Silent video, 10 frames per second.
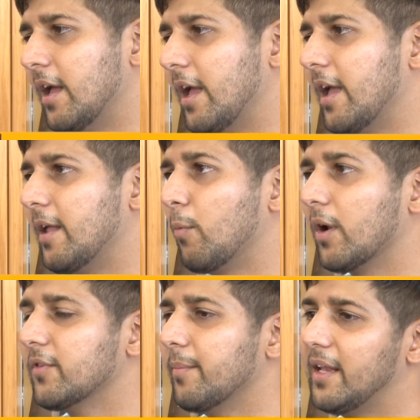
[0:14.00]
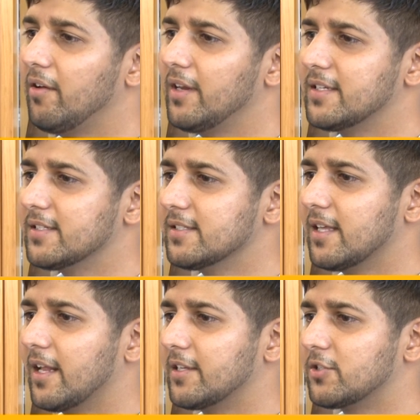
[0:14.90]
And one of the many reasons
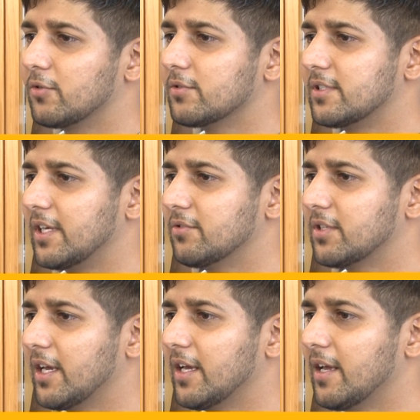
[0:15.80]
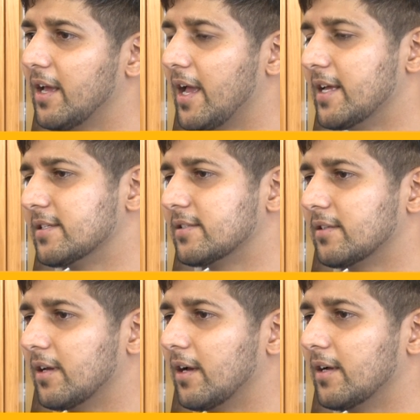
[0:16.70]
that I chose CUHK
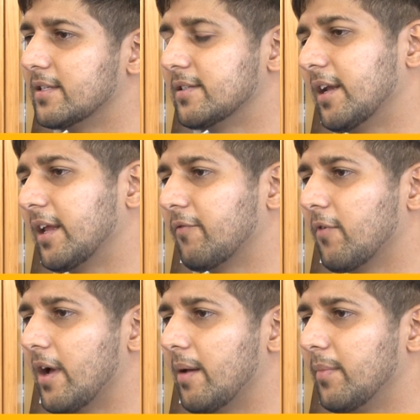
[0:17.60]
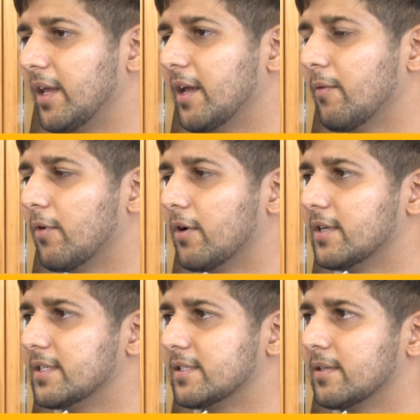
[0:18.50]
as uh, studying for MBA
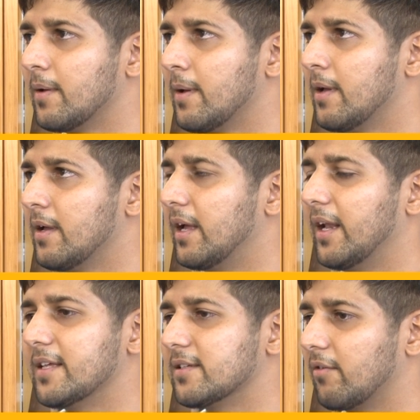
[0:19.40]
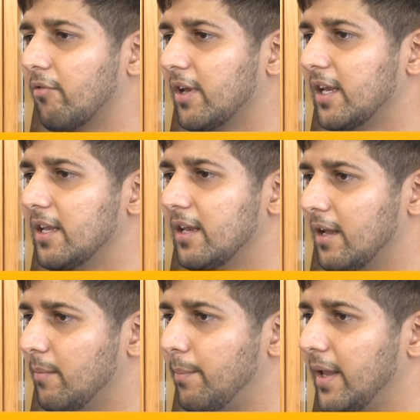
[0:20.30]
was it has a really
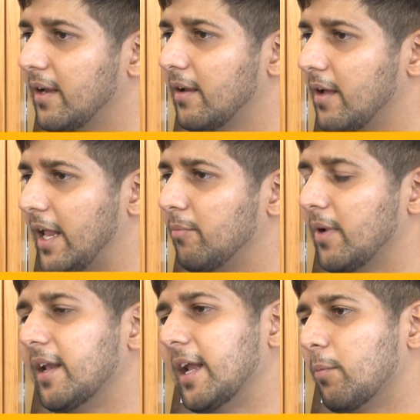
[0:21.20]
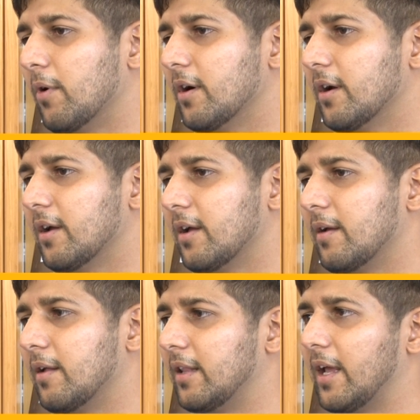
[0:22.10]
big alumni network.
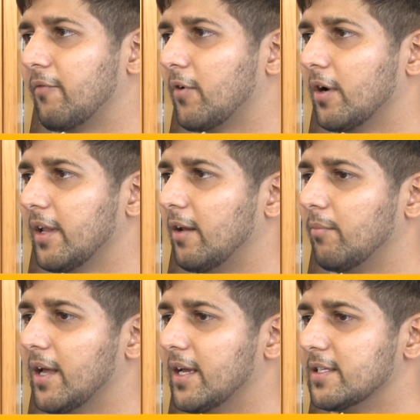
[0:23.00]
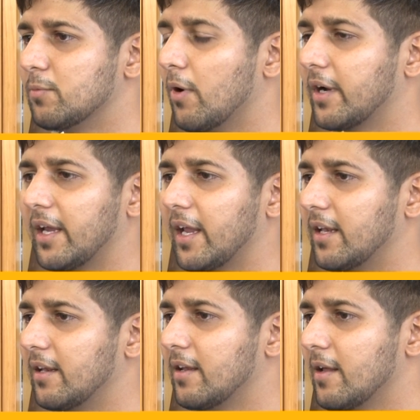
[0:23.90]
They have got alumni working
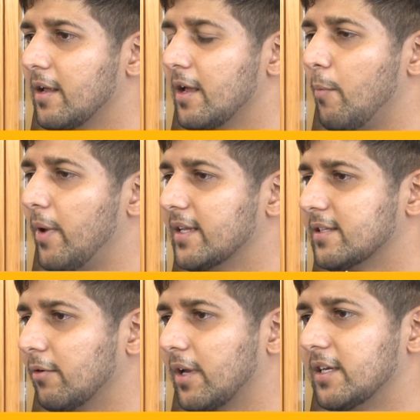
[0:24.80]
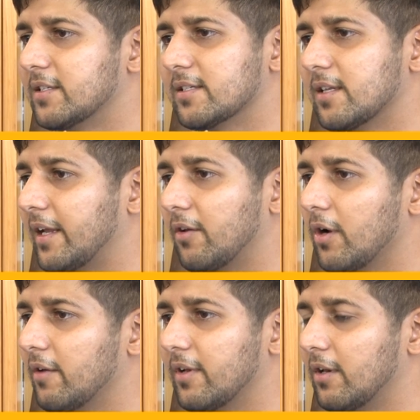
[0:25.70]
in various locations, like
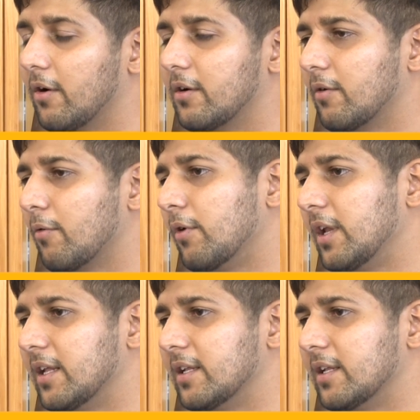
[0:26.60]
not even not only